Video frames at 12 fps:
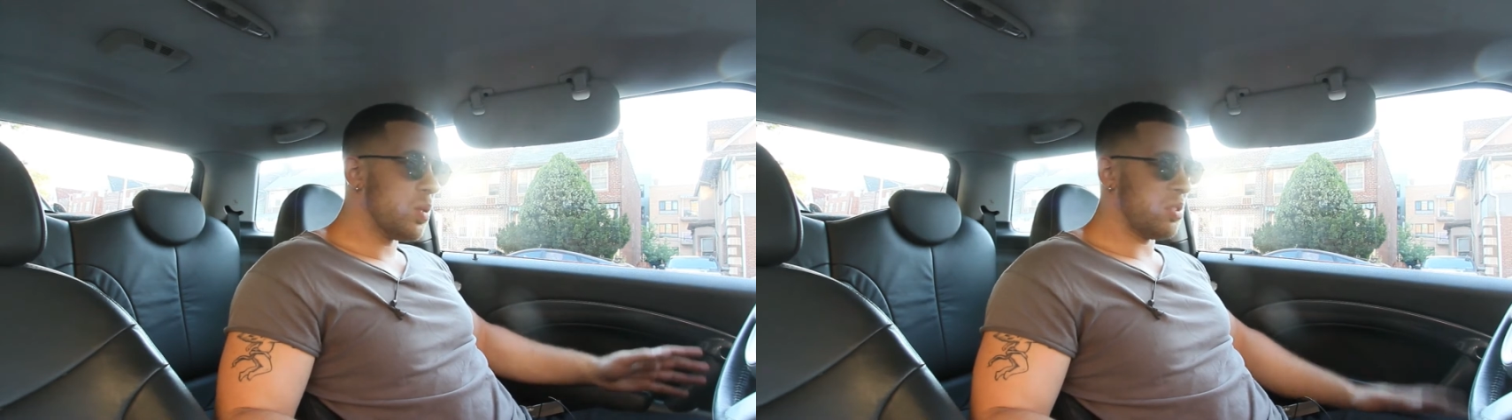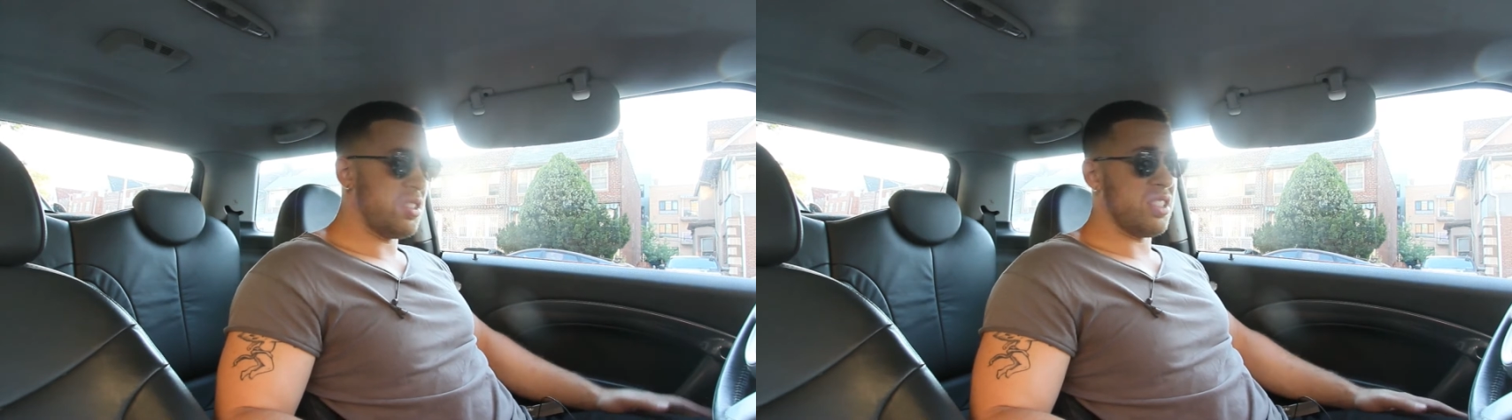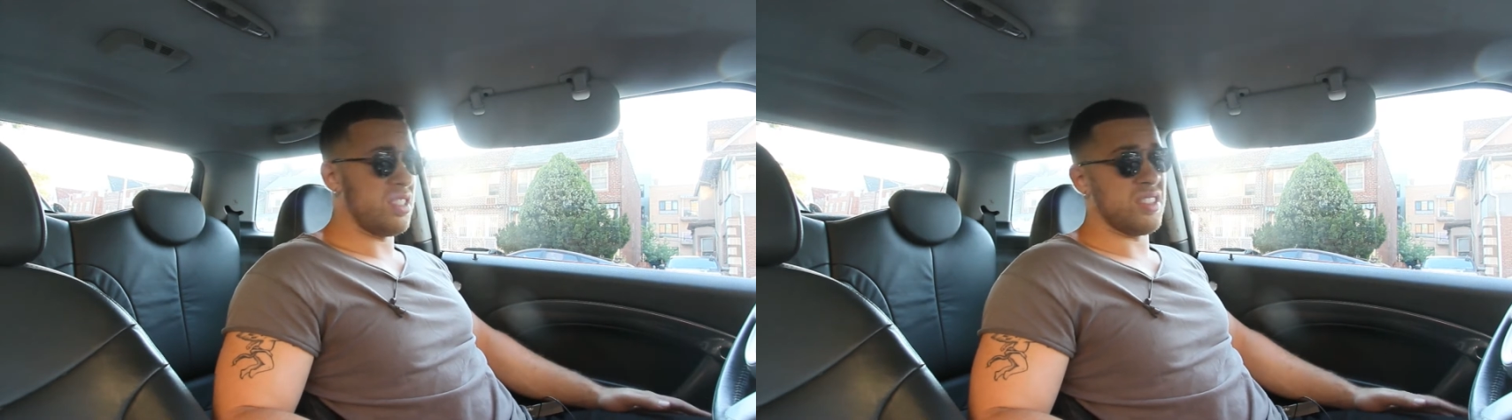
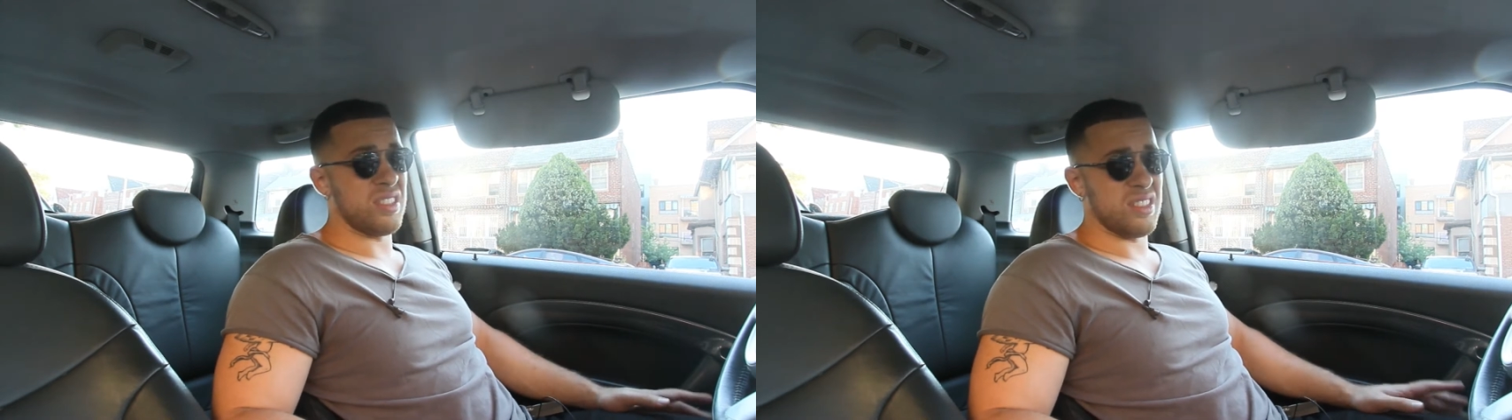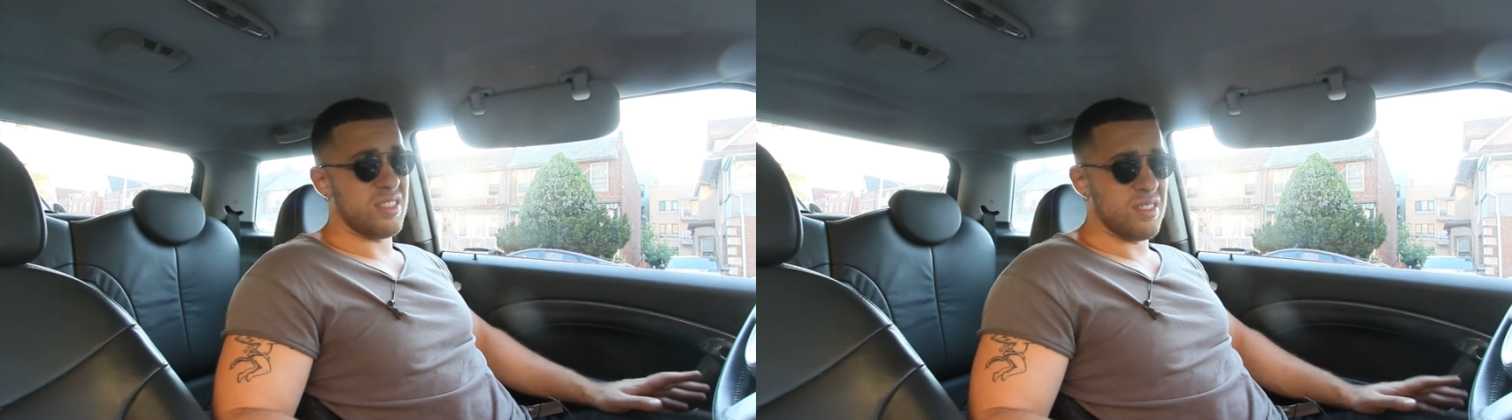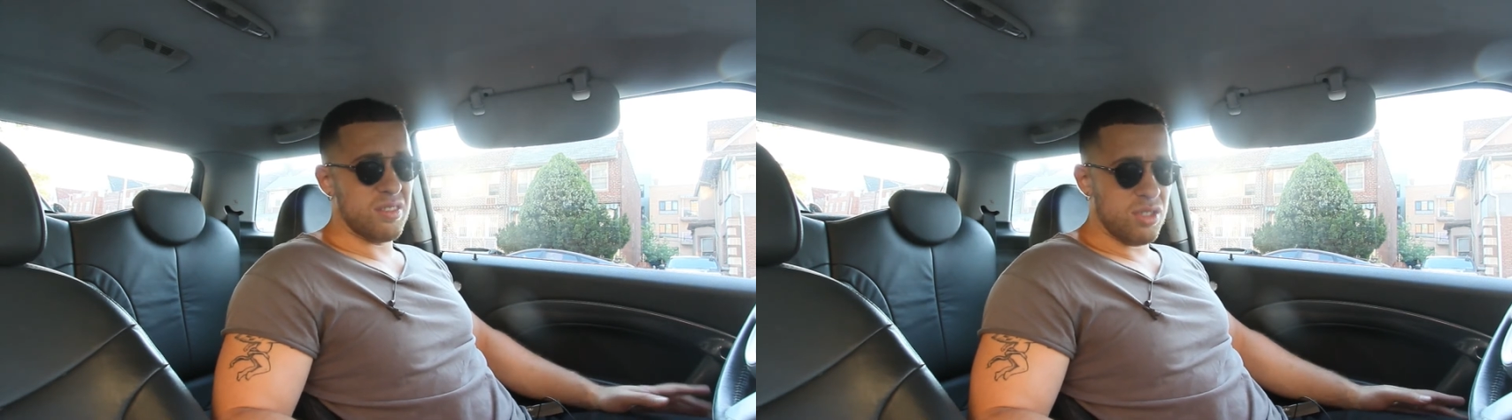which
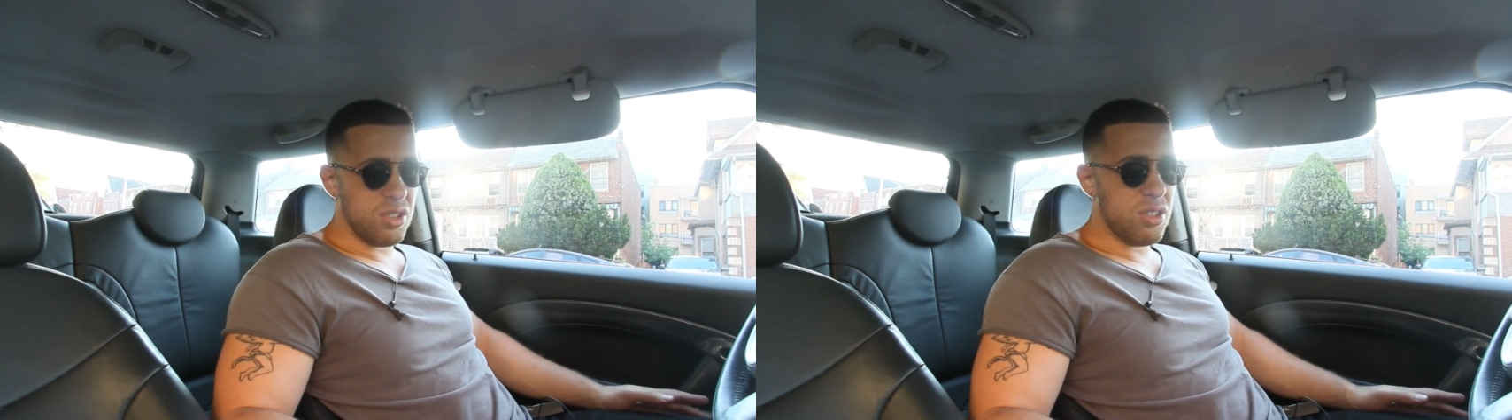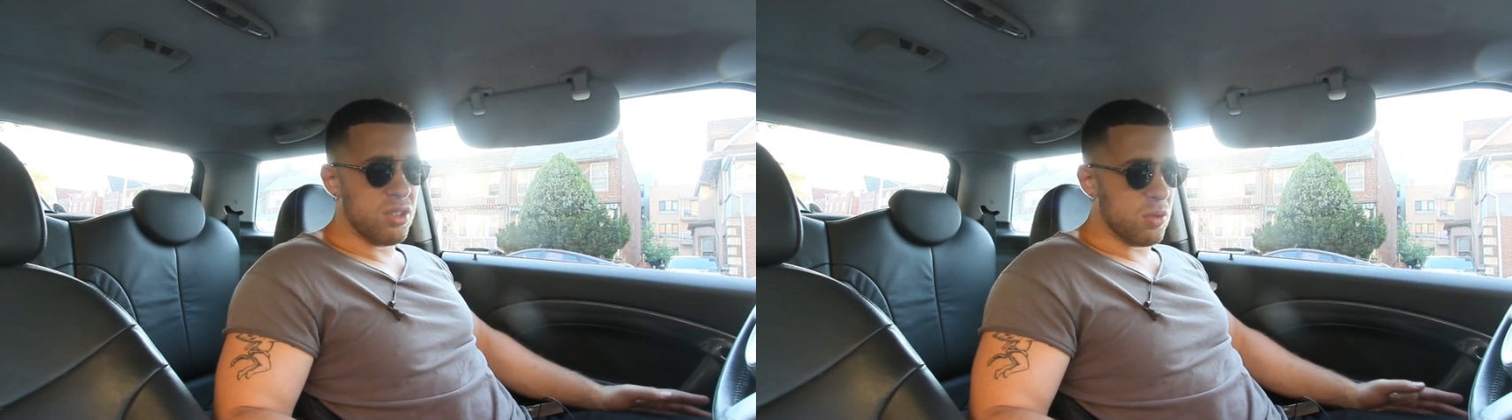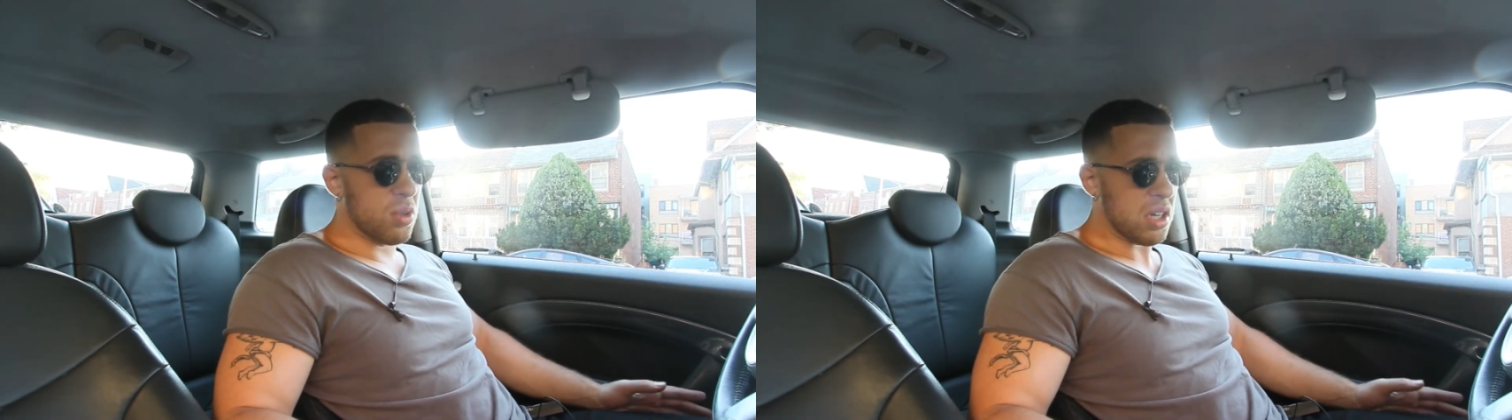is,
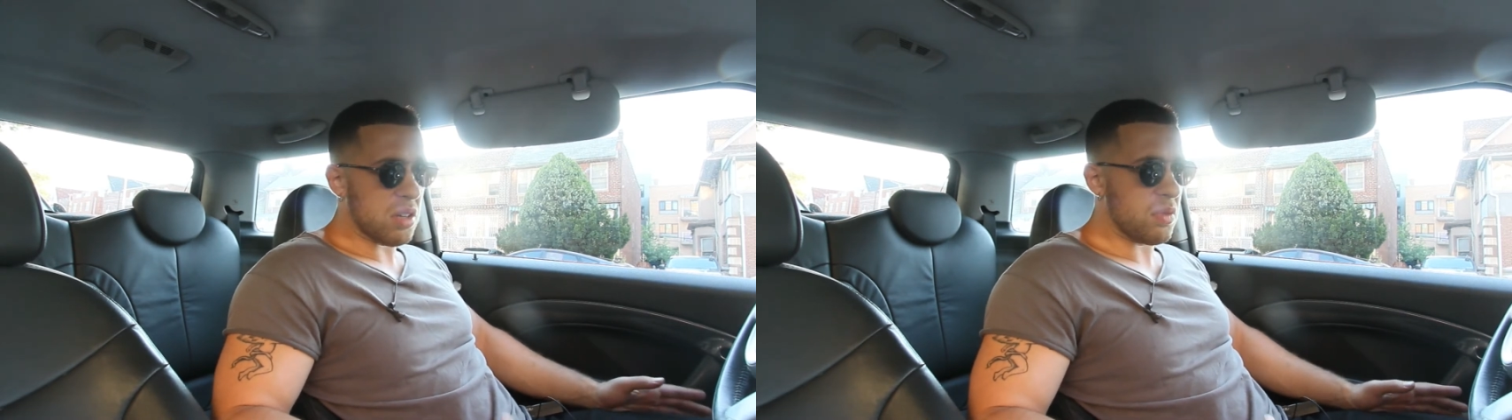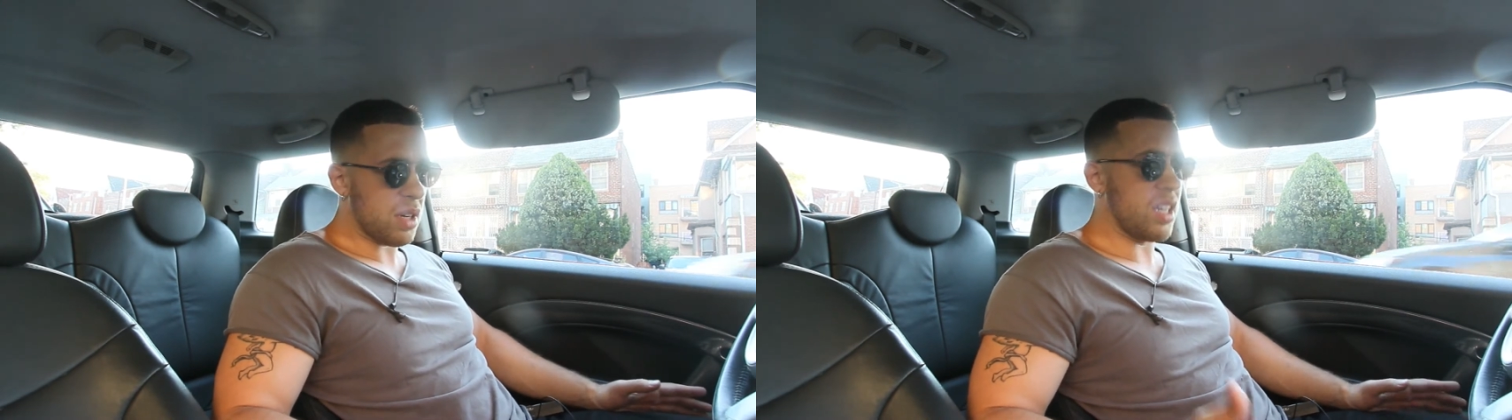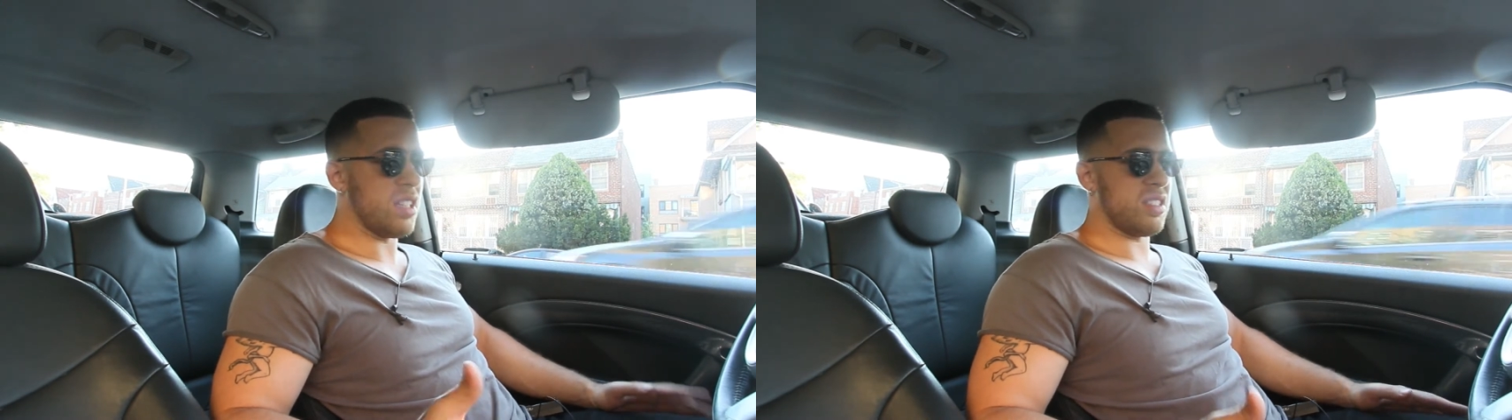you would agree,